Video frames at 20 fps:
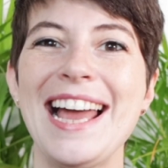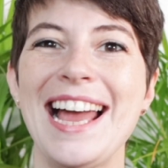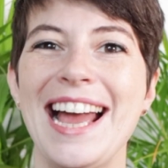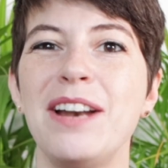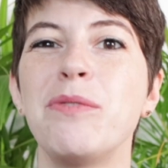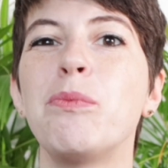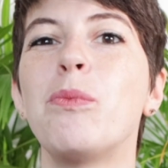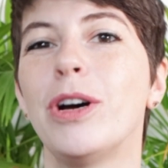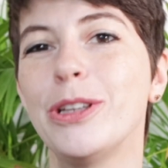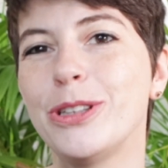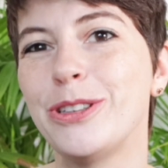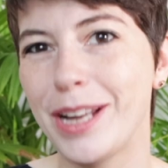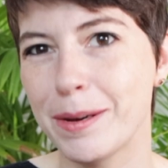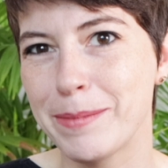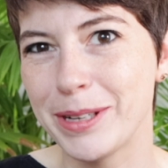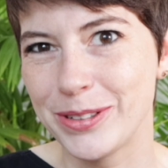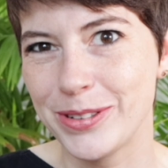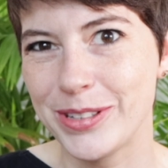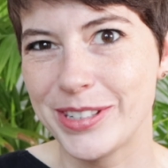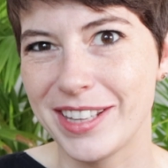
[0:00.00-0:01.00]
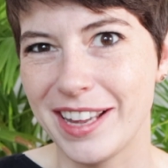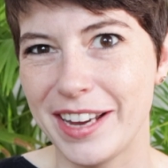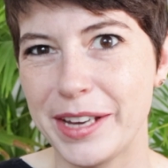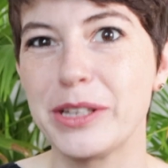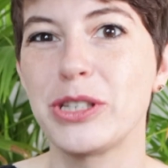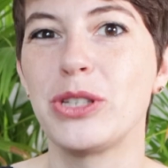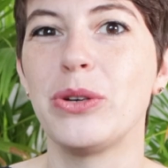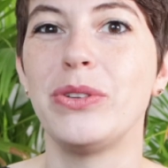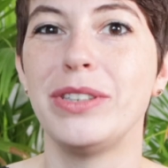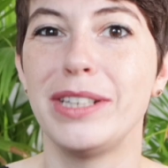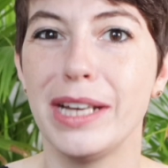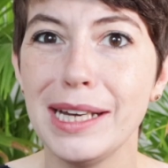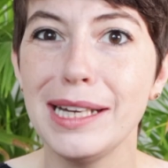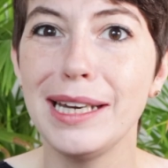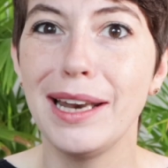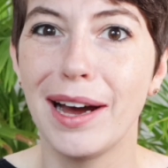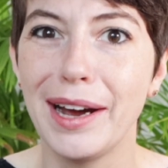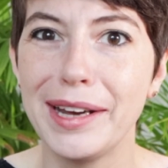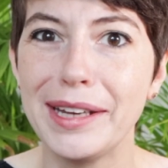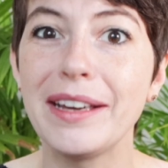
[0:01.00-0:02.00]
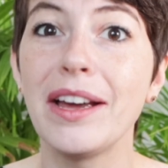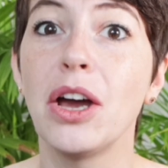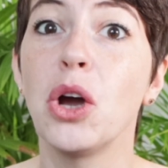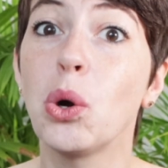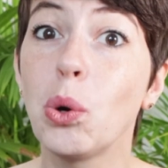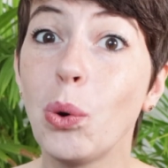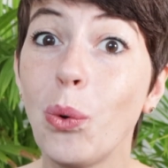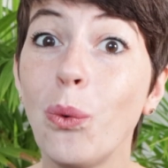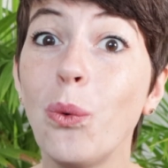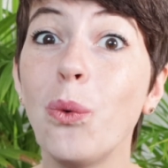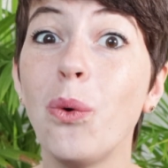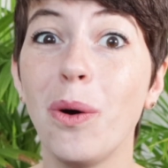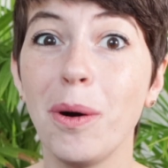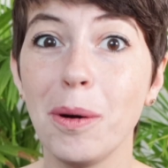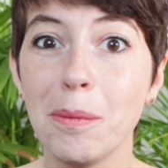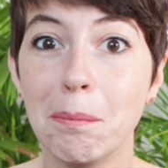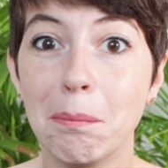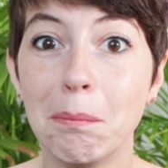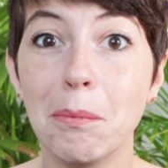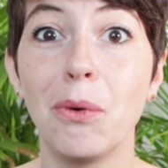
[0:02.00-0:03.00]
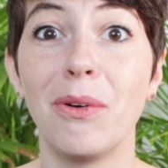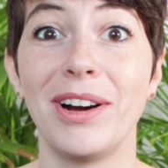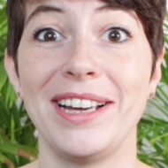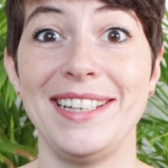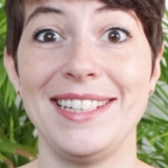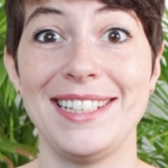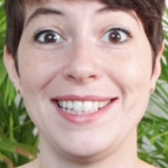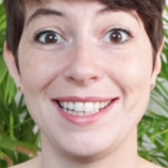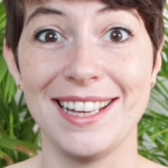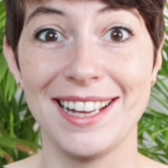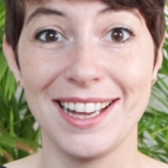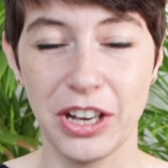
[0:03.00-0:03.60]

And what do nematodes like? So they like cool, moist